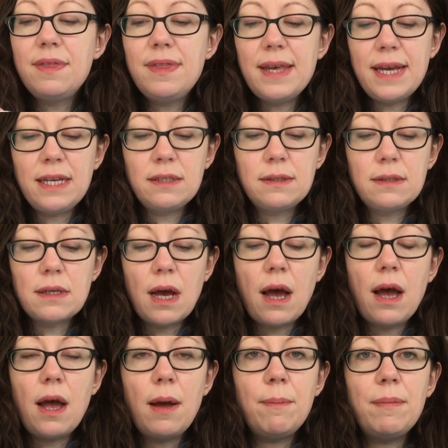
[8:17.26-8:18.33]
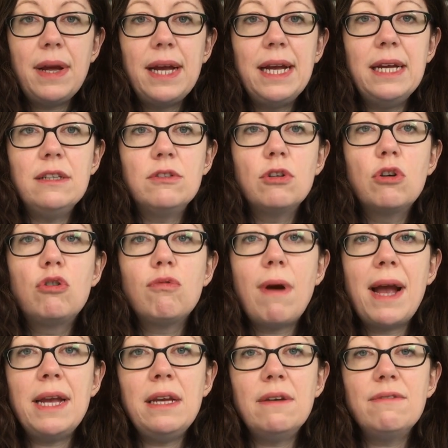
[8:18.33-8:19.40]
This is
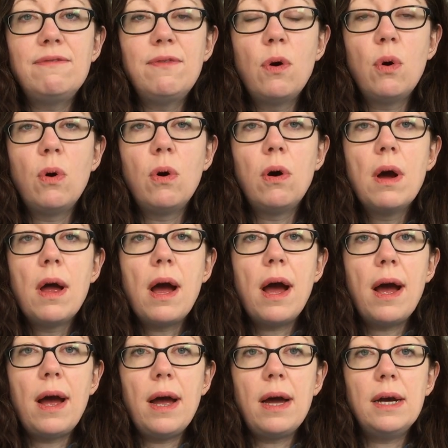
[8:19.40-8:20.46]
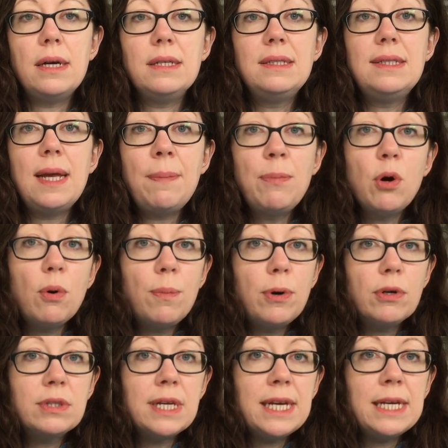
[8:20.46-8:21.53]
great for zip-up
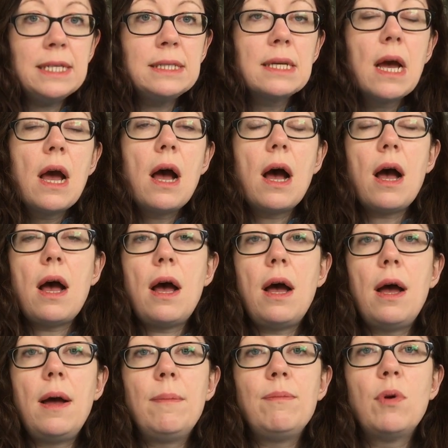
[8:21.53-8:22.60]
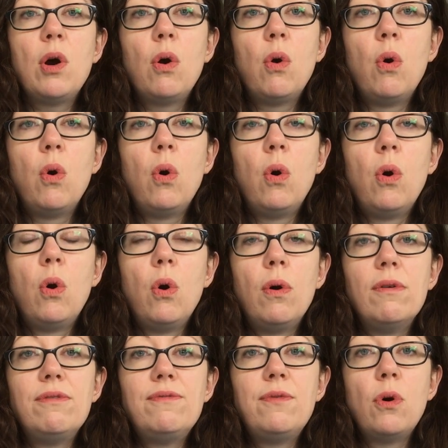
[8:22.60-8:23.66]
hoodies
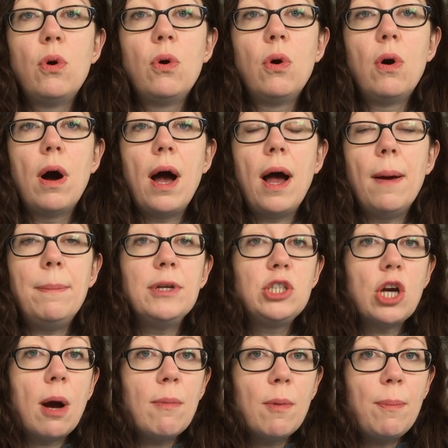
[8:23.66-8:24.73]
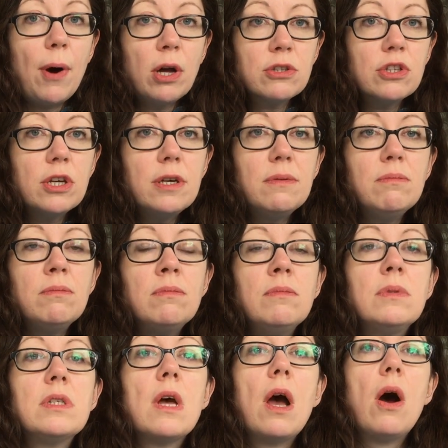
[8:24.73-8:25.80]
or for pyjama
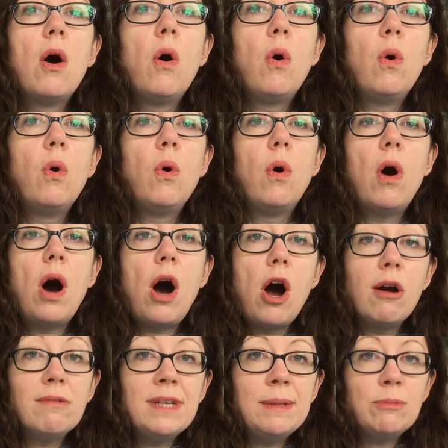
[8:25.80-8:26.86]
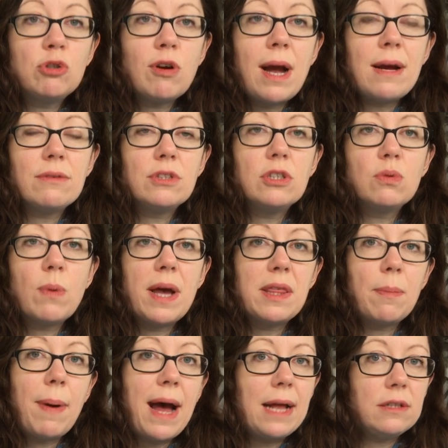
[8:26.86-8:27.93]
bottoms or harem trousers where the
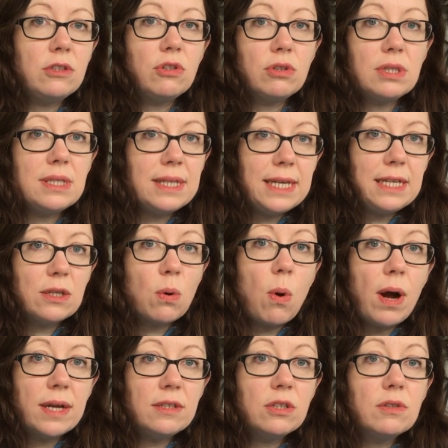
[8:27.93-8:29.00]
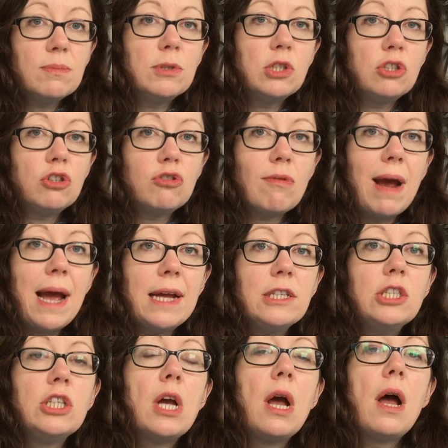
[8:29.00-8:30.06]
pattern doesn't need quite as much
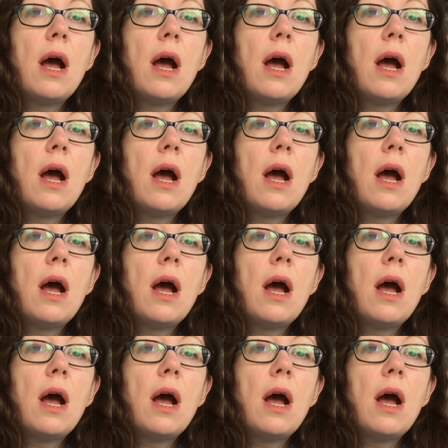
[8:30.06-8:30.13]
stretch.